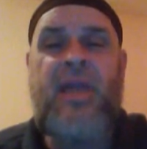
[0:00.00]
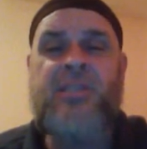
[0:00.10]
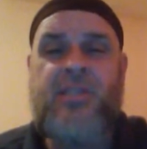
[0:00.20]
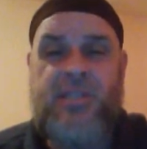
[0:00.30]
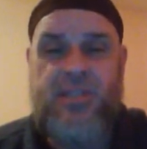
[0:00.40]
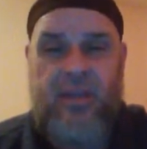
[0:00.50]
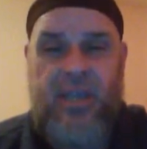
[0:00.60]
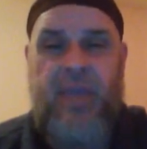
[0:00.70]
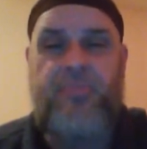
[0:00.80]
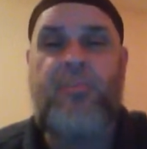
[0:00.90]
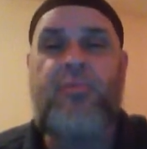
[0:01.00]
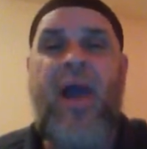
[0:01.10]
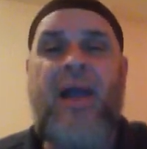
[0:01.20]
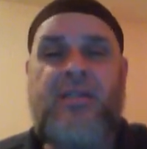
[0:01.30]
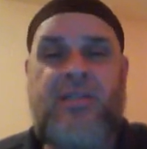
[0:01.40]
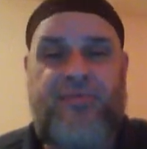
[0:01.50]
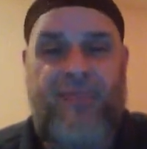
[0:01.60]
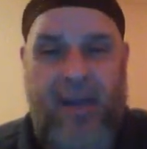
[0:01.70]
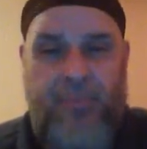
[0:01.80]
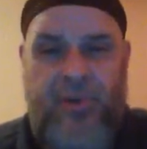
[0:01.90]
let's keep the practice
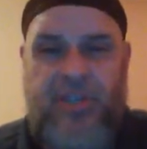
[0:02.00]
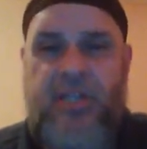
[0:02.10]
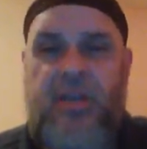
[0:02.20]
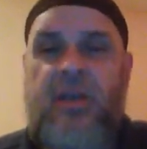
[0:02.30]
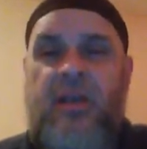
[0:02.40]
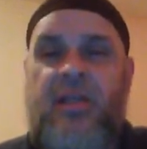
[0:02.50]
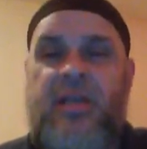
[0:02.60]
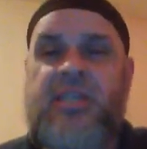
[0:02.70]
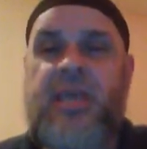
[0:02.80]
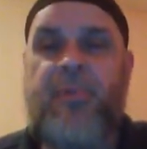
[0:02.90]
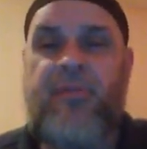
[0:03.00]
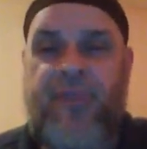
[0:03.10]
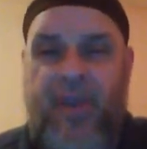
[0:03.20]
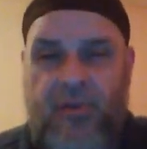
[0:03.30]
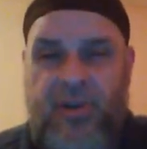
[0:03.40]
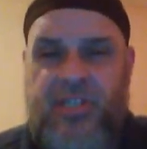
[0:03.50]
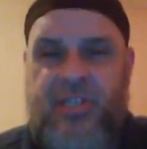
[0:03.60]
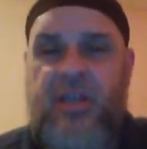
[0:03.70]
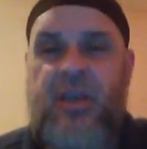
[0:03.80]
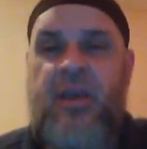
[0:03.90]
vibrant, let's keep it
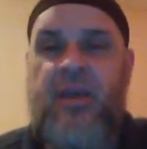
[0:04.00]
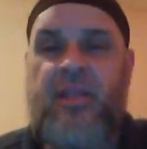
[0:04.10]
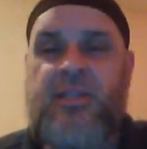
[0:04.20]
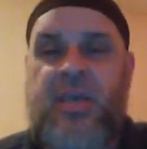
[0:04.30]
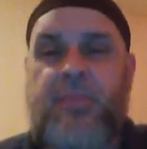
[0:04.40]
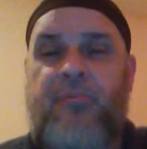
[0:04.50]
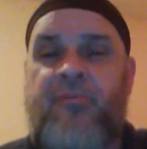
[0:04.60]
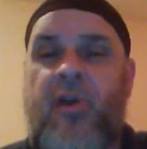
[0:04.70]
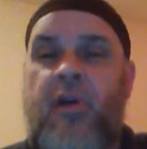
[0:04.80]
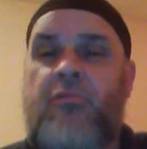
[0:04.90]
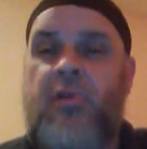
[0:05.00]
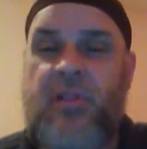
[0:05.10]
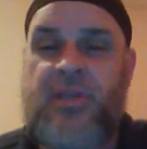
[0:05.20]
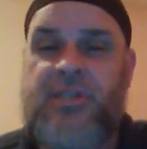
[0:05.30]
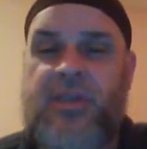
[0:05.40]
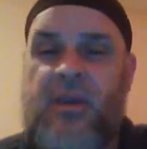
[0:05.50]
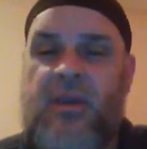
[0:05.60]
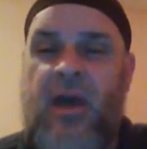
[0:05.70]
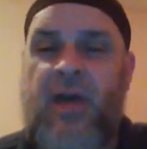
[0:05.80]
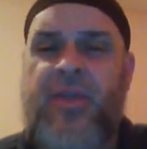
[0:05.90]
vigorous, and let's keep it very realistic.
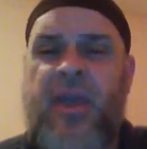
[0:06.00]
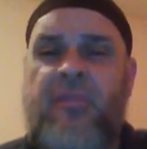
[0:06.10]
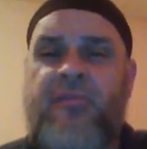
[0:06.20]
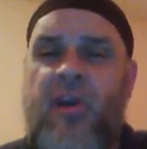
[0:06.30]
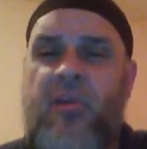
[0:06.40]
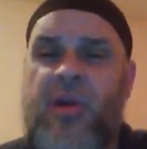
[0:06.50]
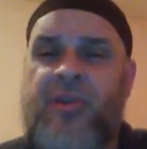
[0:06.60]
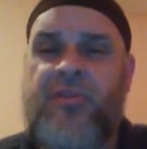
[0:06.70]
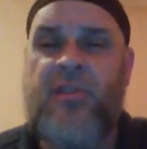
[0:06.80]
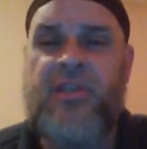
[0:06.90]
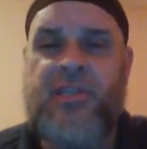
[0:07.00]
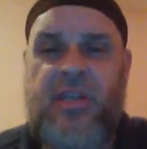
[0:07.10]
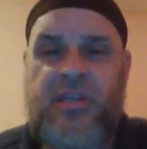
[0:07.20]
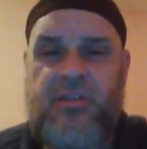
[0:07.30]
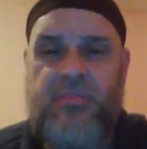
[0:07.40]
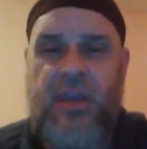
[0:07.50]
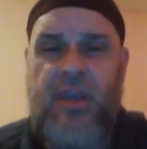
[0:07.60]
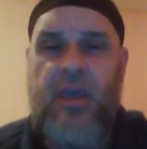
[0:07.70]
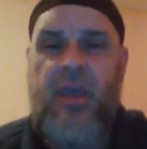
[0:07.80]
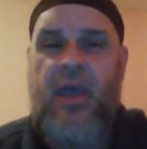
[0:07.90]
I thank you very much for listening to
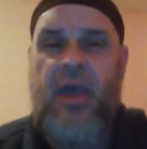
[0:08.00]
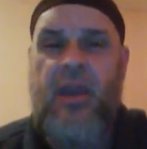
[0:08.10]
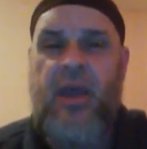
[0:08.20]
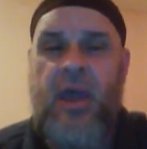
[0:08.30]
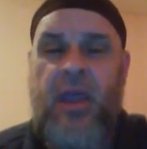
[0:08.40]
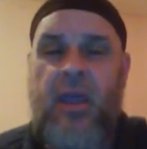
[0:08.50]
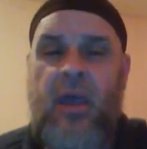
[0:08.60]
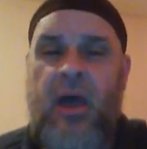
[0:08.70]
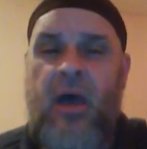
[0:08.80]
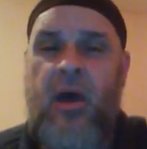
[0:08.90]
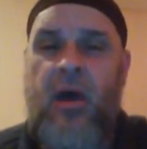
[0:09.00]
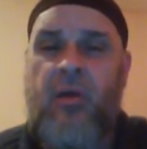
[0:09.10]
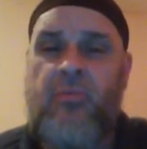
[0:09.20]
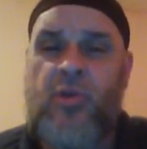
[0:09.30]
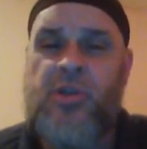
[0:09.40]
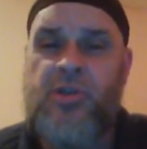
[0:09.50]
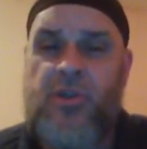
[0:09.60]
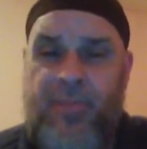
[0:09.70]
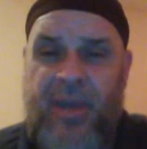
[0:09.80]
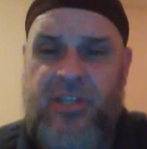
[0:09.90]
me, and I wish
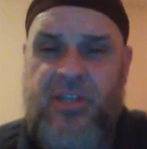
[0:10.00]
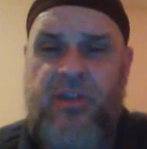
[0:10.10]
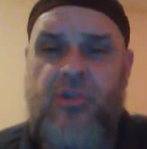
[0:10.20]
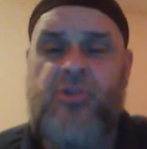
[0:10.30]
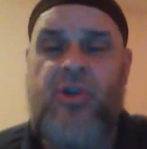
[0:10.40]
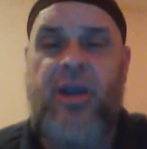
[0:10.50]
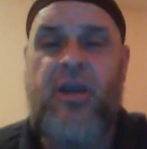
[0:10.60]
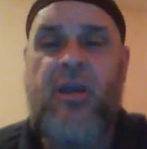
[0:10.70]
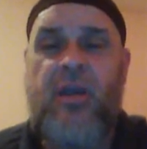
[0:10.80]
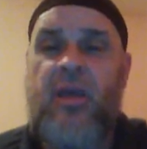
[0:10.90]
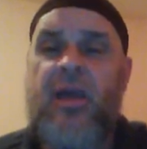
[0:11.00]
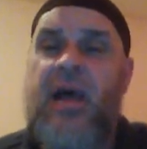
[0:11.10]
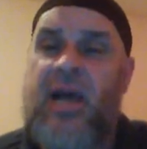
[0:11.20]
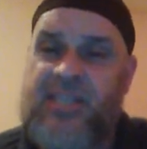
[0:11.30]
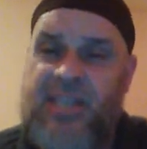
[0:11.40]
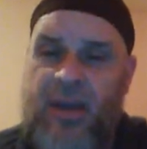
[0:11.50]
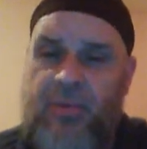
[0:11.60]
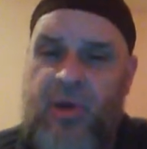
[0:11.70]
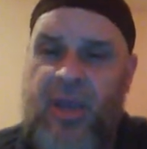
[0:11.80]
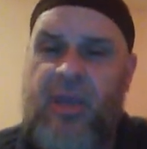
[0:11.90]
you the best in your training.
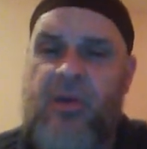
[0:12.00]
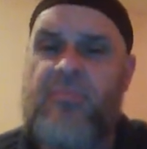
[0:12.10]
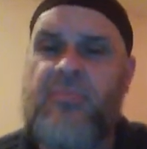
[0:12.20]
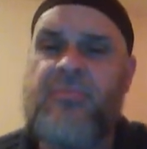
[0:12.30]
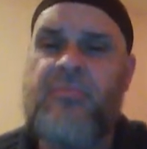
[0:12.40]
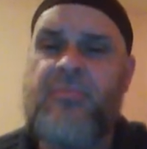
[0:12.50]
Assalamu alaikum.